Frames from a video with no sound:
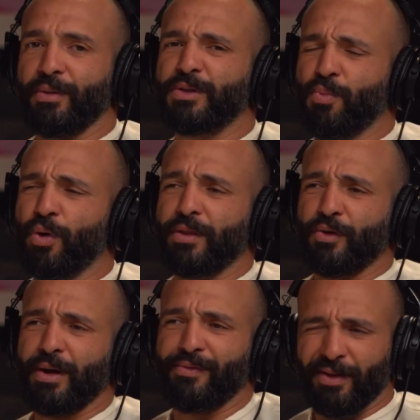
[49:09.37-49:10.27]
It's more than
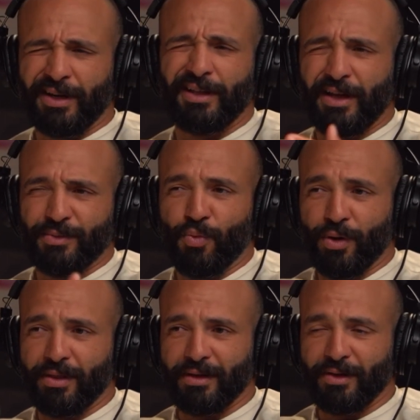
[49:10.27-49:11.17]
grateful. Rida is more
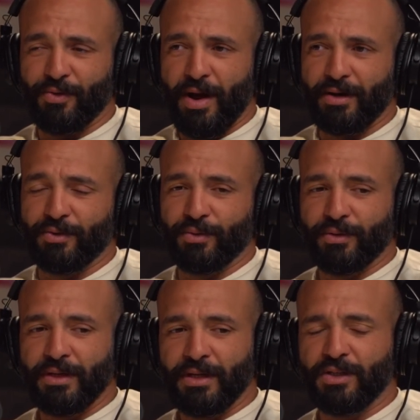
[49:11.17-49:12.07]
than gratitude.
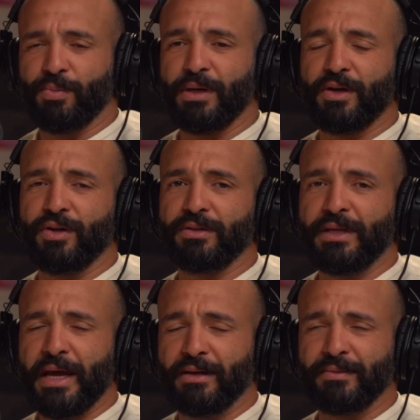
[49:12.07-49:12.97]
It's to be
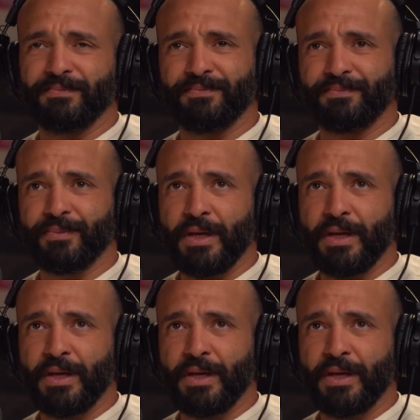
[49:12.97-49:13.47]
content.